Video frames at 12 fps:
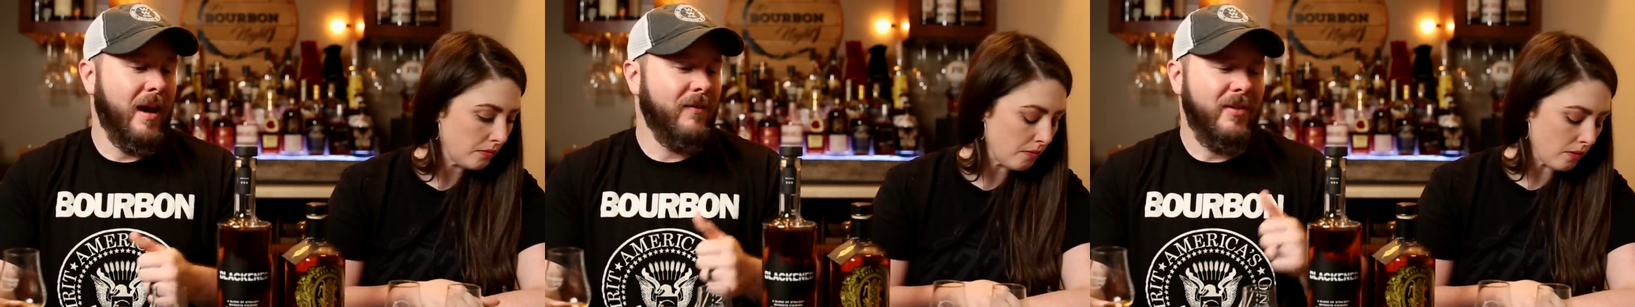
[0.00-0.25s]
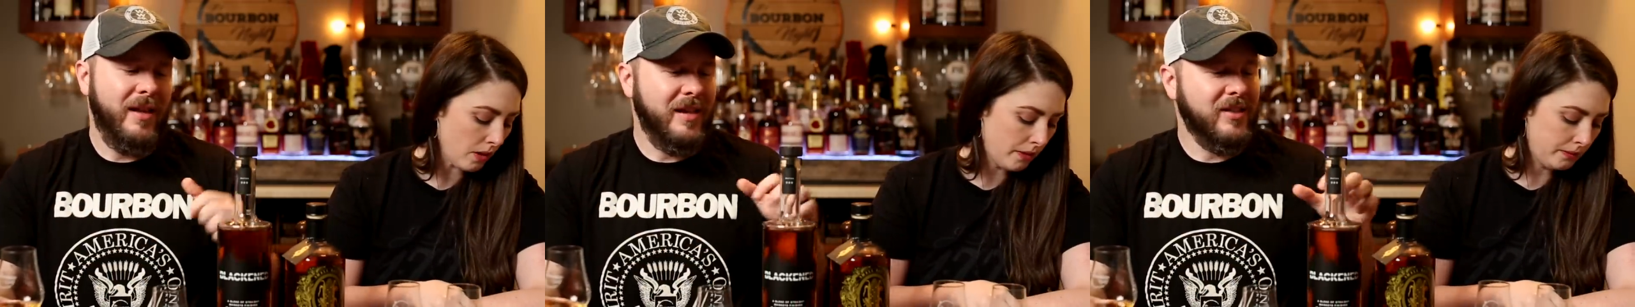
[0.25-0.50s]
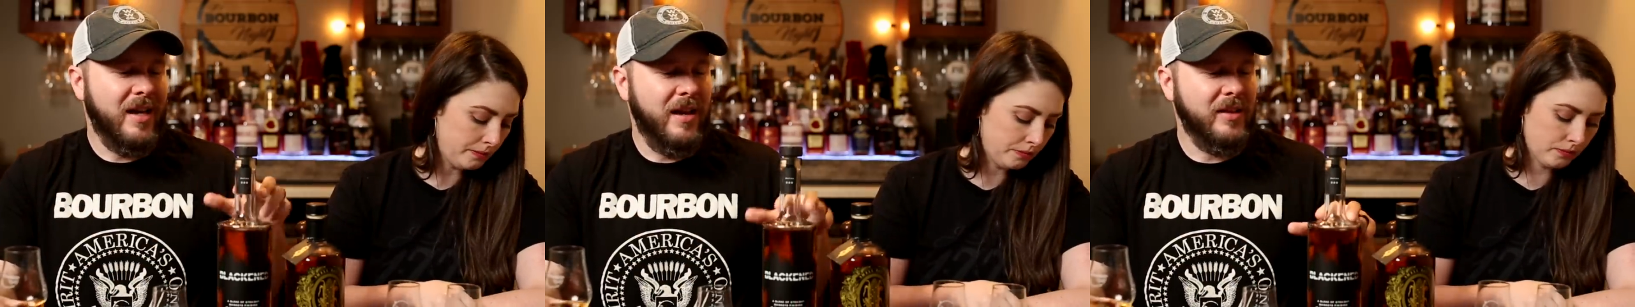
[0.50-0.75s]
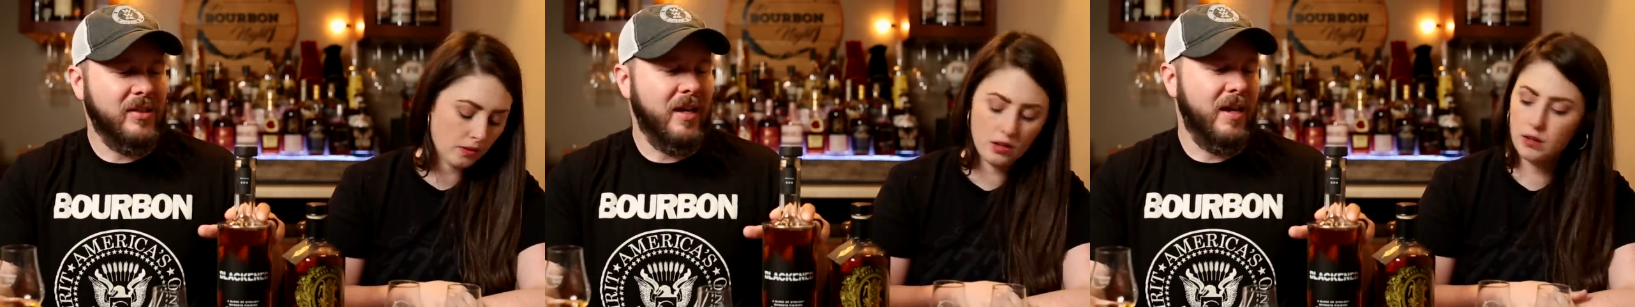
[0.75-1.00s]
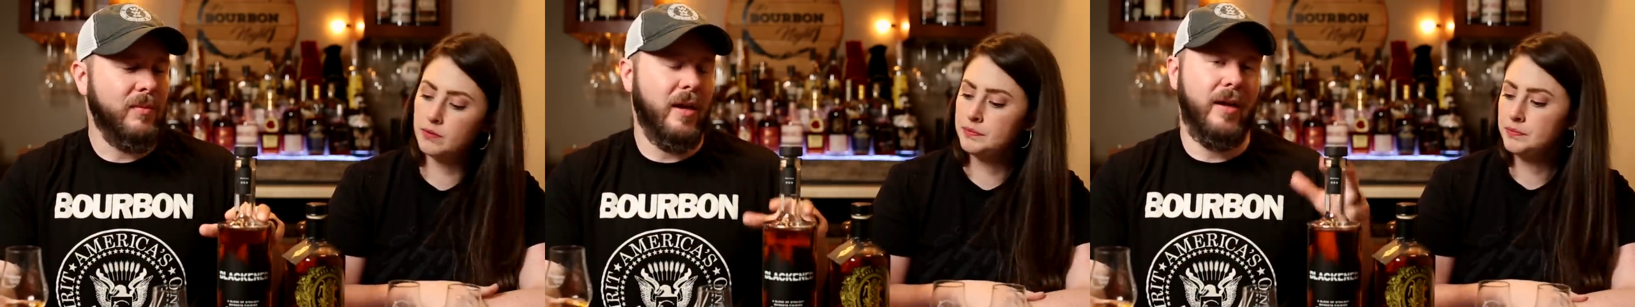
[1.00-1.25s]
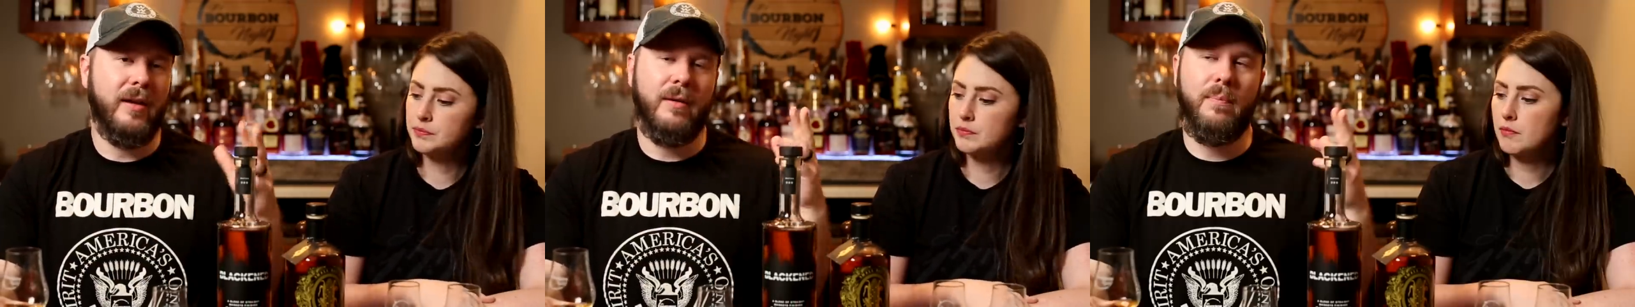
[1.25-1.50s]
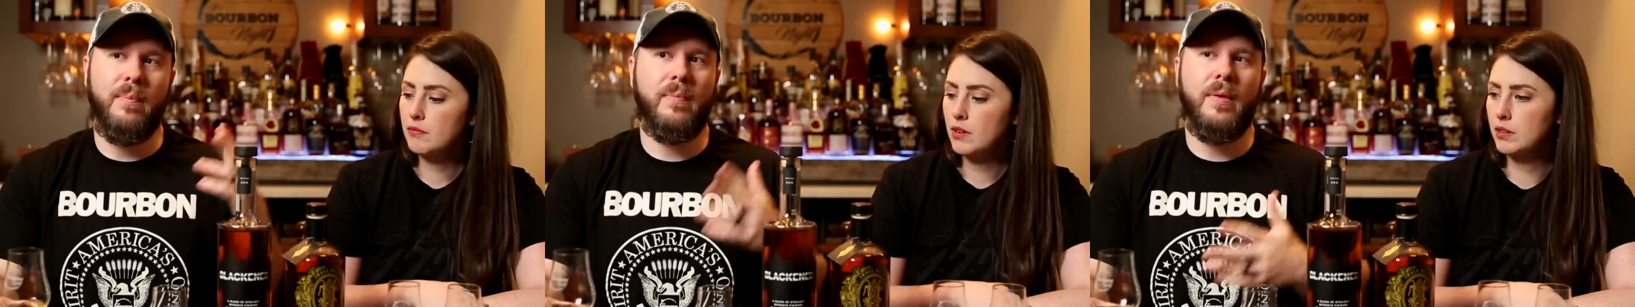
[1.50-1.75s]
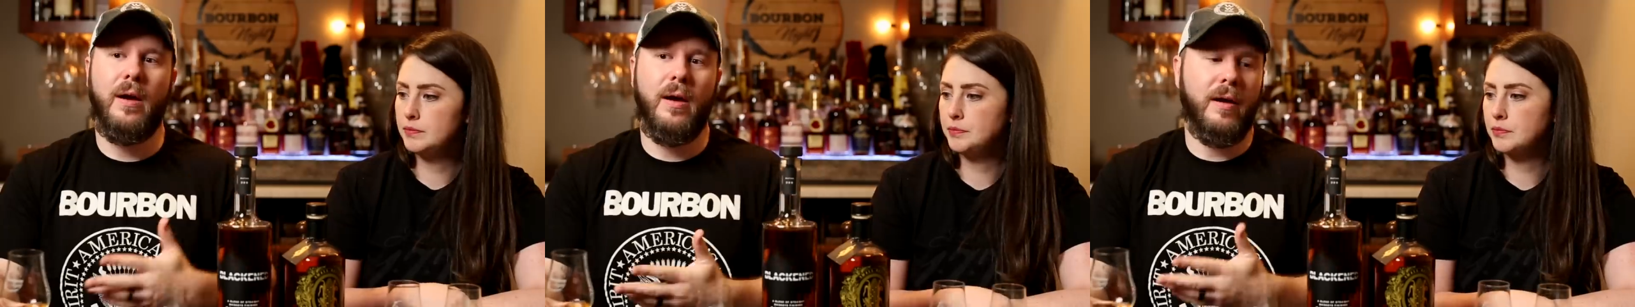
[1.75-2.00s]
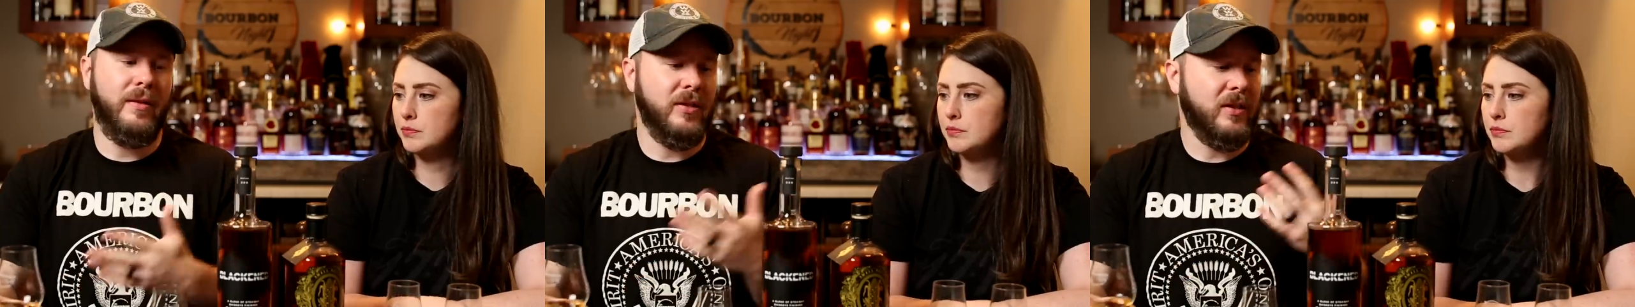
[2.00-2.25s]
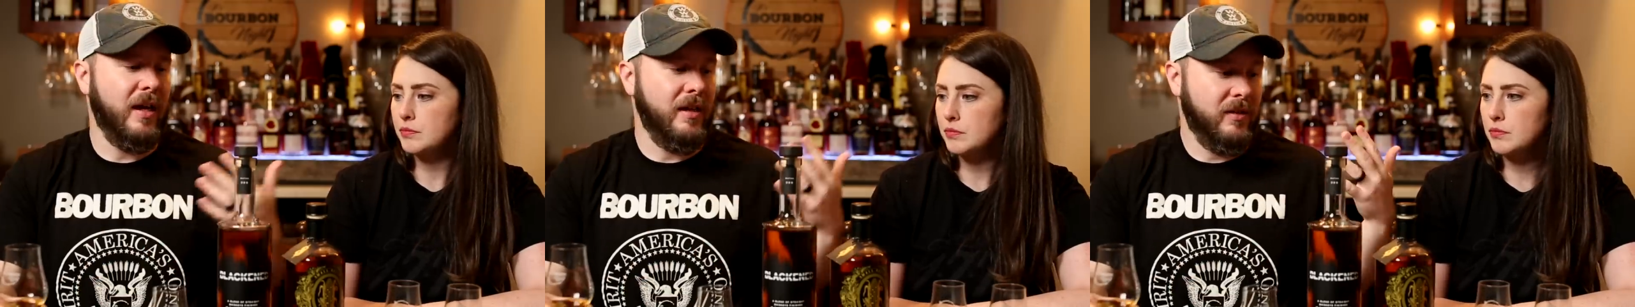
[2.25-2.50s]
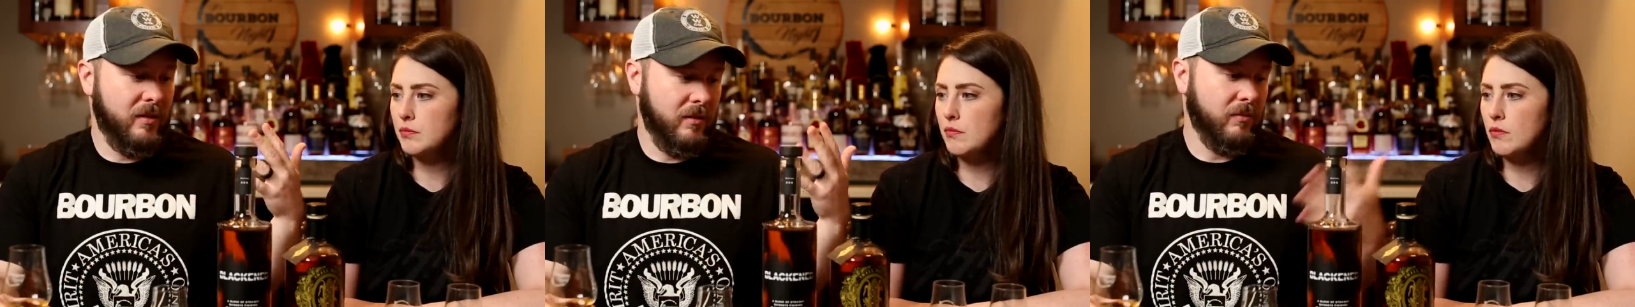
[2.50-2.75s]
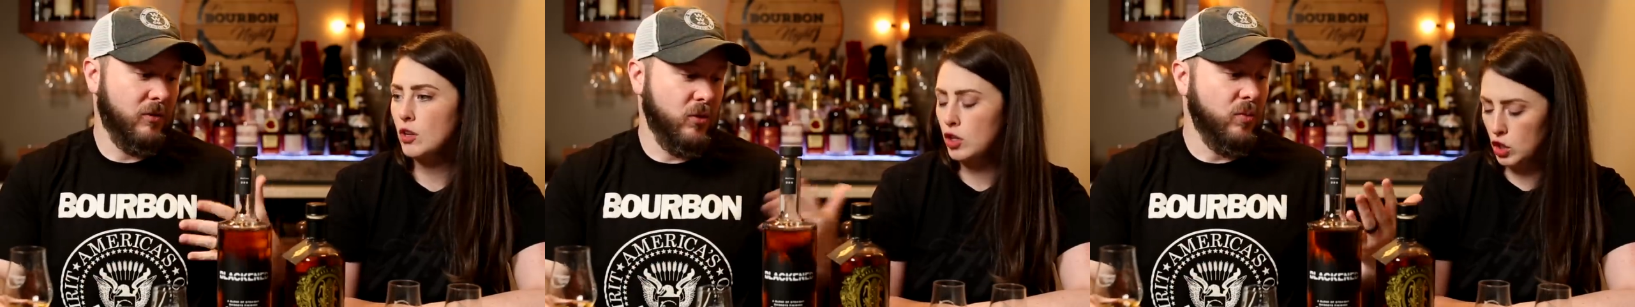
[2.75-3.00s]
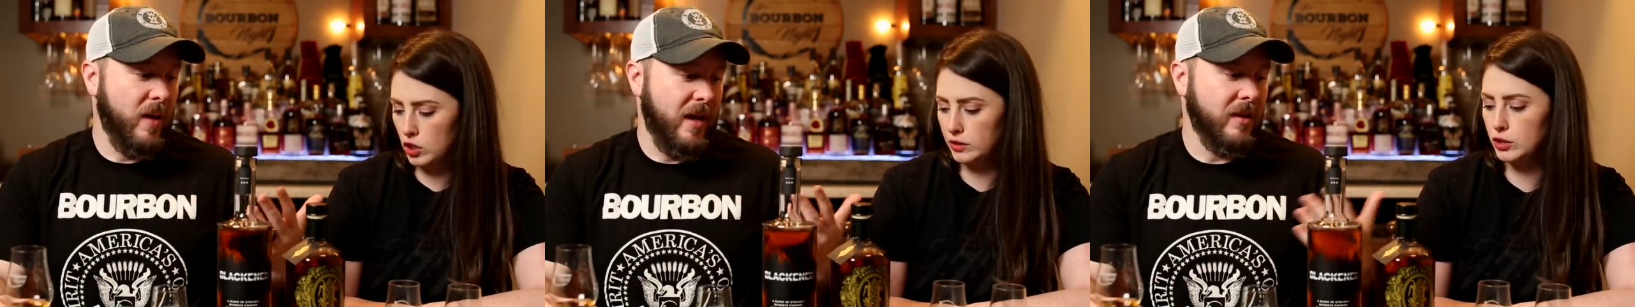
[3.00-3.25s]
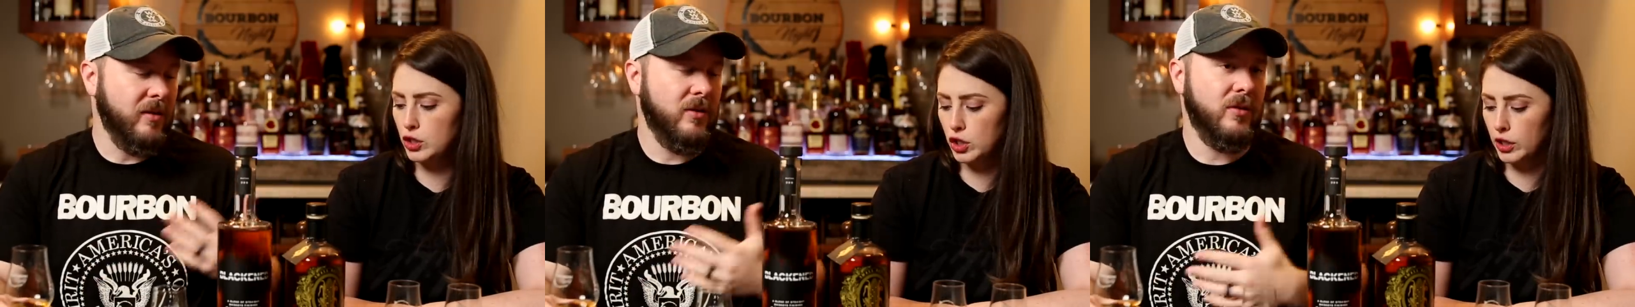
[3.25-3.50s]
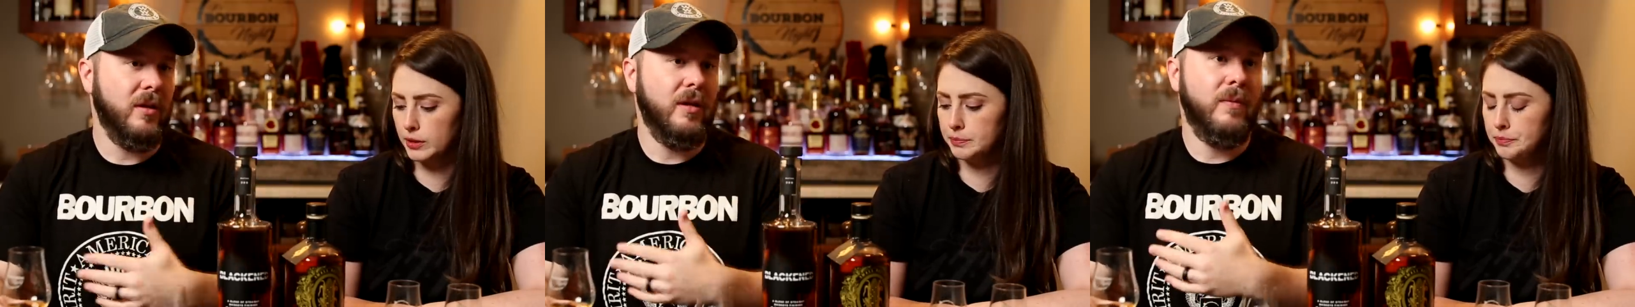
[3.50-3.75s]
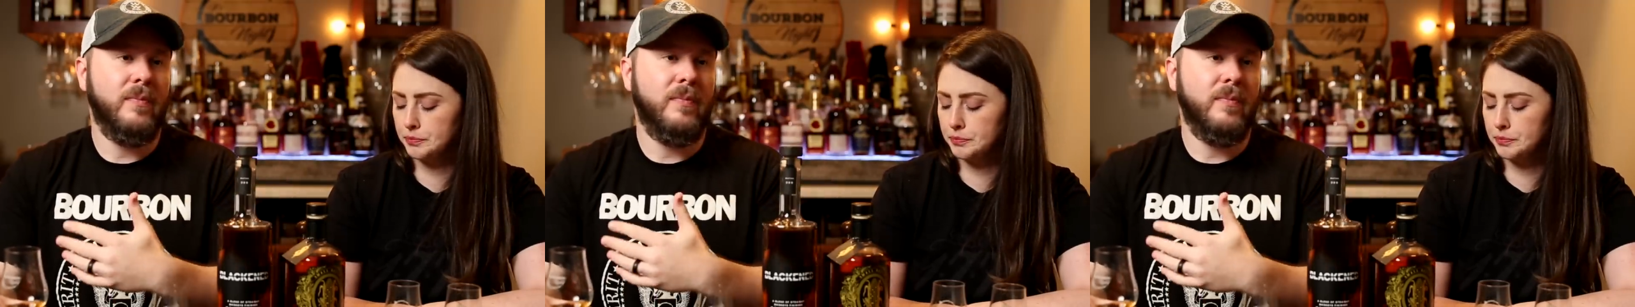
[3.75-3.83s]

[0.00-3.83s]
Speaker 1: I feel like it's kind of the same. Like uh, uh, in this case, two bands sure.